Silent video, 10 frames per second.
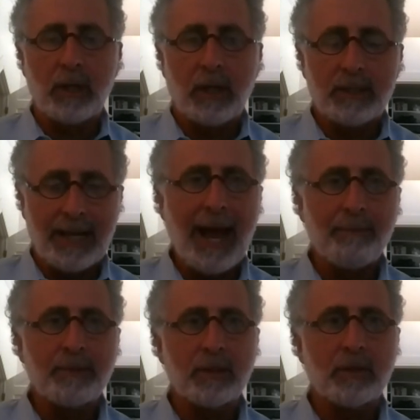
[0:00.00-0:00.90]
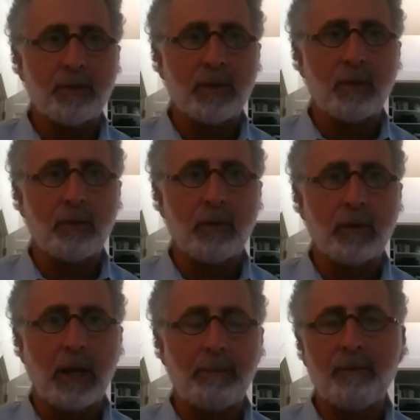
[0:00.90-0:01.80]
adapt to the new
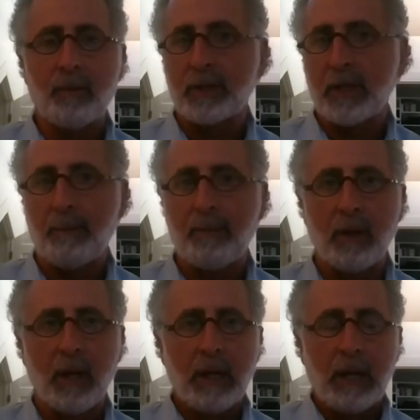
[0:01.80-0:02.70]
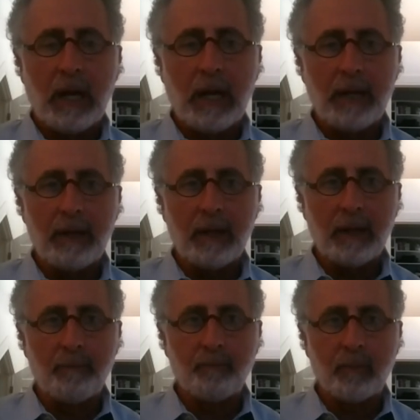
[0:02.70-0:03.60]
climate. For example,
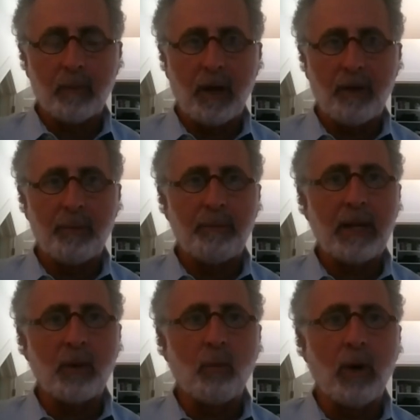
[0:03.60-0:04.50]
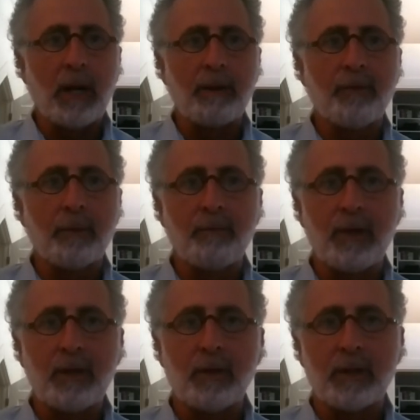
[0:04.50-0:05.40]
I've been making wine from a
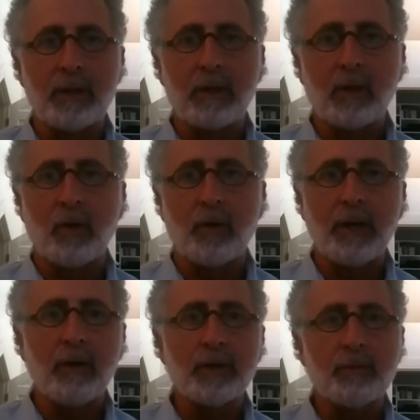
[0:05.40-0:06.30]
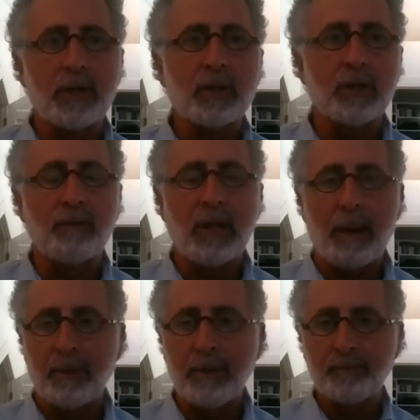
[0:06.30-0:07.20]
vineyard in the Carneros region of
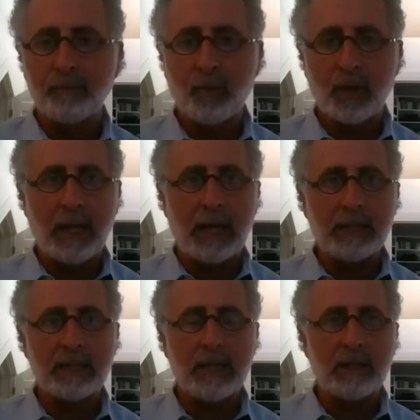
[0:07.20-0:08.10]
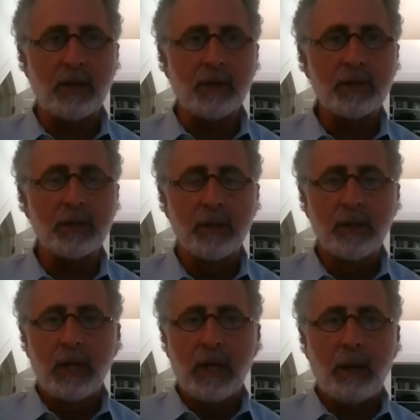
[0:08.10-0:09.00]
Napa for the last 10 years,
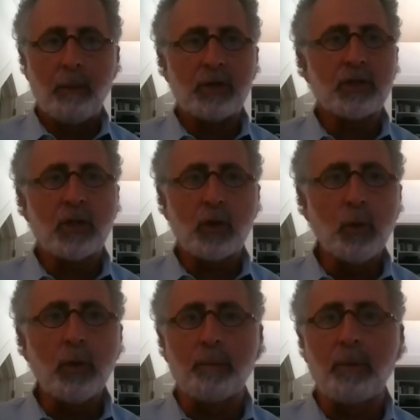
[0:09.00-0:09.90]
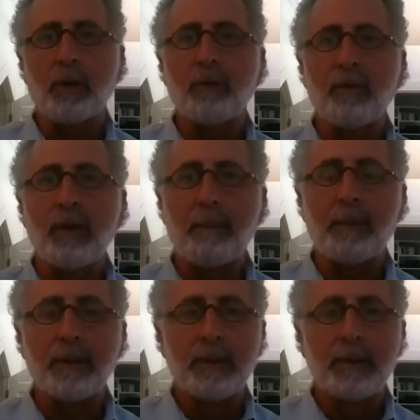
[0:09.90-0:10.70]
which is a cooler part of Napa.